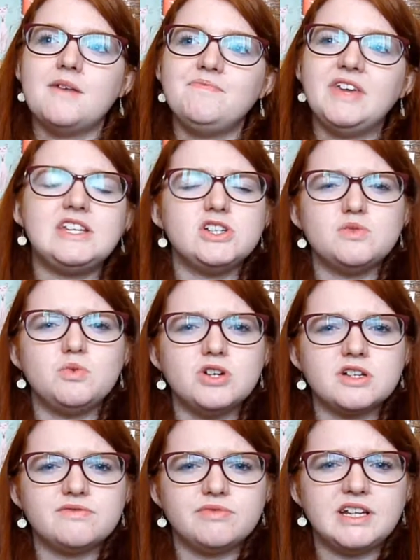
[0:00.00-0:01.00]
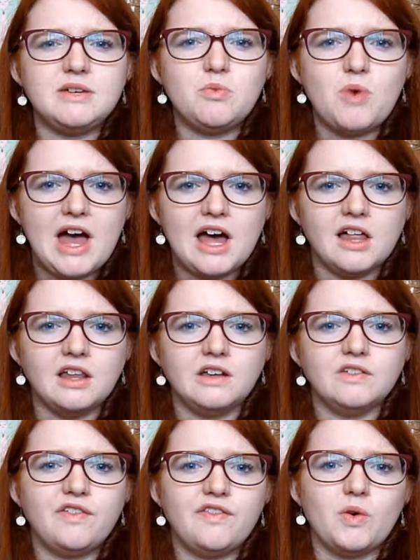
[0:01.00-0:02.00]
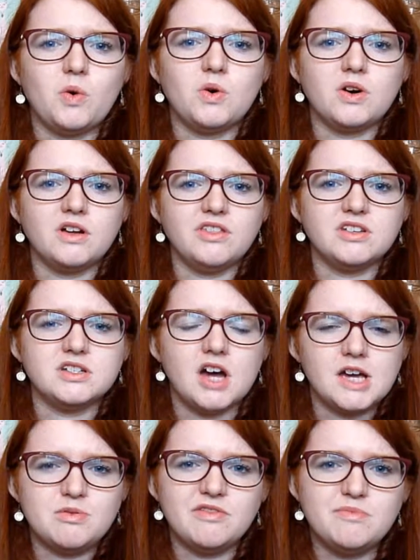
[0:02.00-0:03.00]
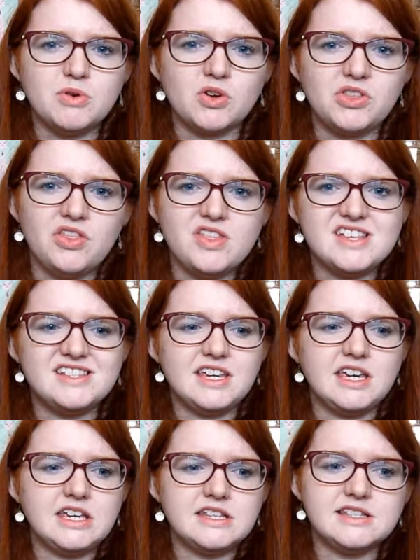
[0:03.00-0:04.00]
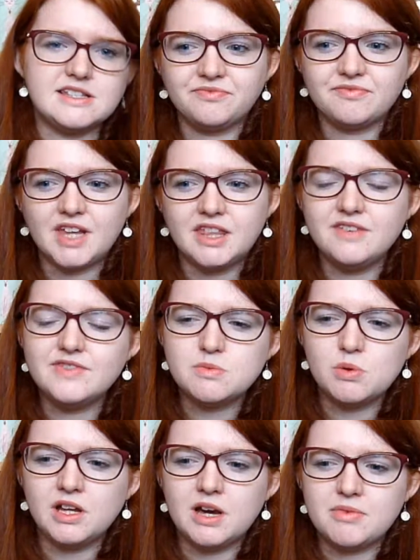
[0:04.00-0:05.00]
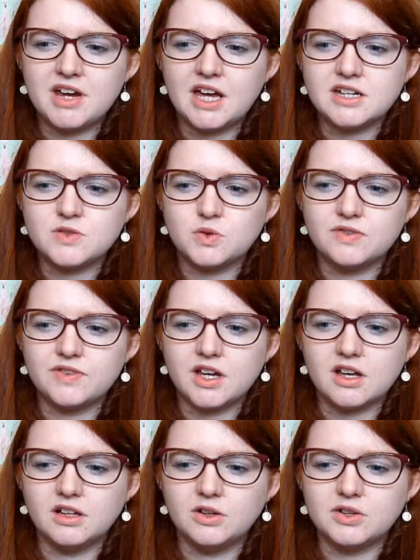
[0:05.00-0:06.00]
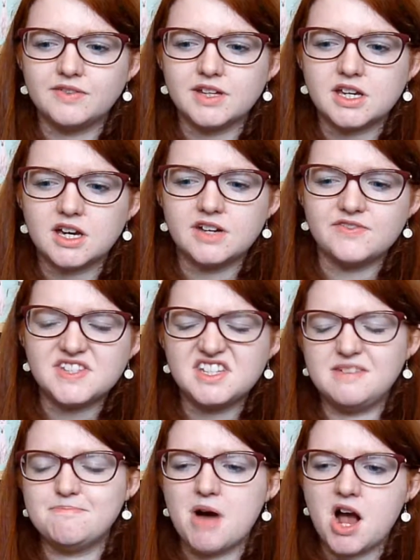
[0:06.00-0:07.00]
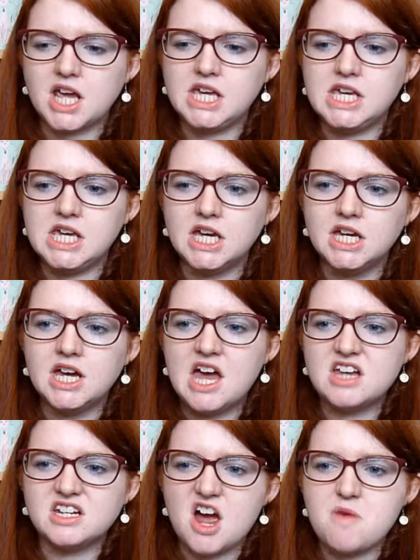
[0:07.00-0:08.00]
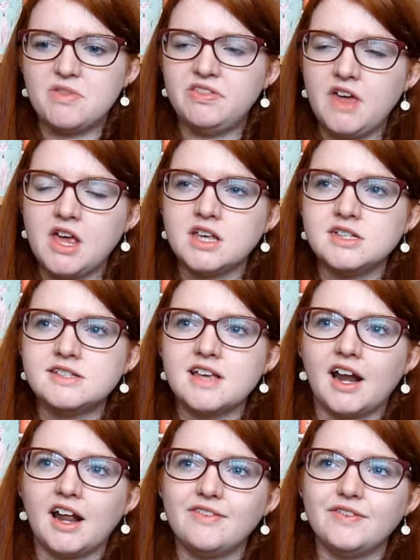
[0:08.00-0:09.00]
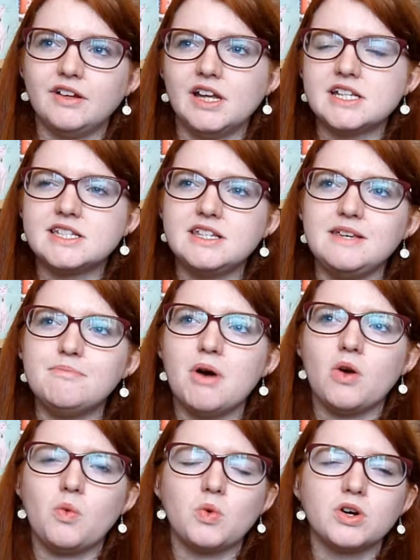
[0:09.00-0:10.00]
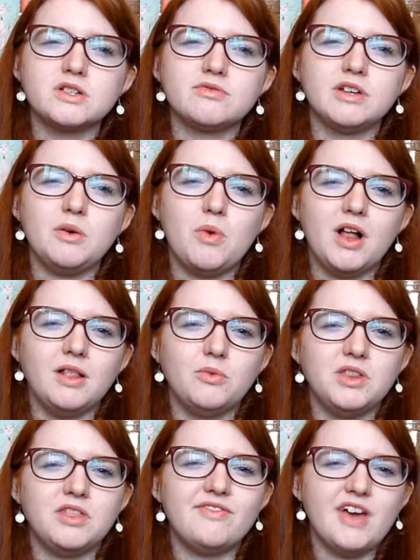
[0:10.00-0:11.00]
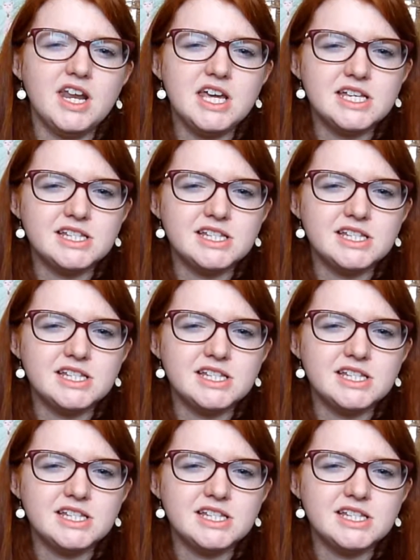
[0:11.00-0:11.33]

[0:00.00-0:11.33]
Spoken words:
it just works really well for the type of book that this is. The Invisible Library had a sort of like a lot of like kind of steampunky type things, and I feel like steampunk works really well with Venice,